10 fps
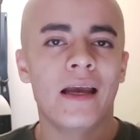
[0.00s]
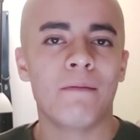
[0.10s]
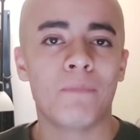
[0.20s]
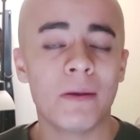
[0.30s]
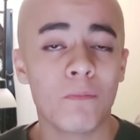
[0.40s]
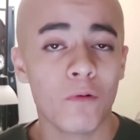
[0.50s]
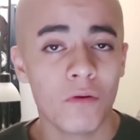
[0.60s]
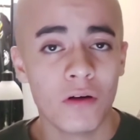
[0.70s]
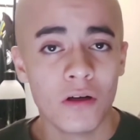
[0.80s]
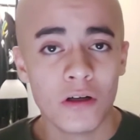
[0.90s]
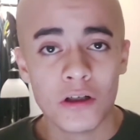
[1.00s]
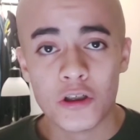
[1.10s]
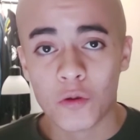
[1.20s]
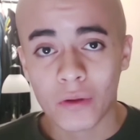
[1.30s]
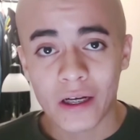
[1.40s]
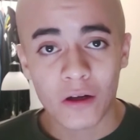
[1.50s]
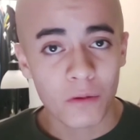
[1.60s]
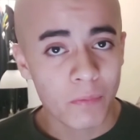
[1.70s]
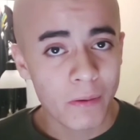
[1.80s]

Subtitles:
and people don't like other